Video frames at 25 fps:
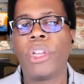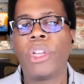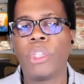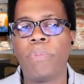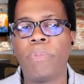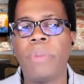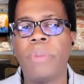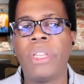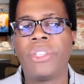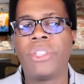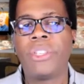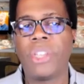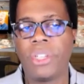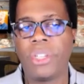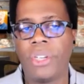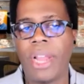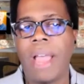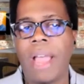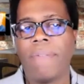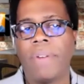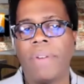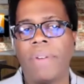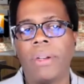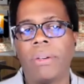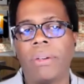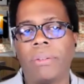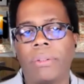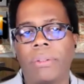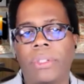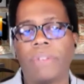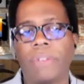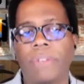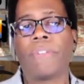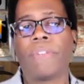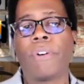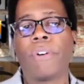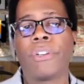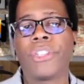means that you have a
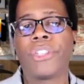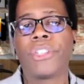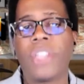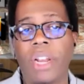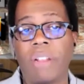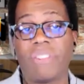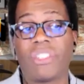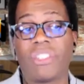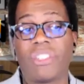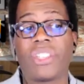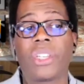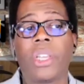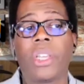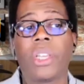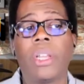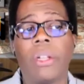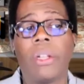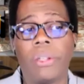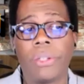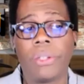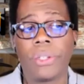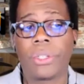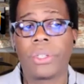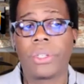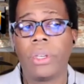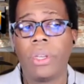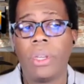diverse set of skills,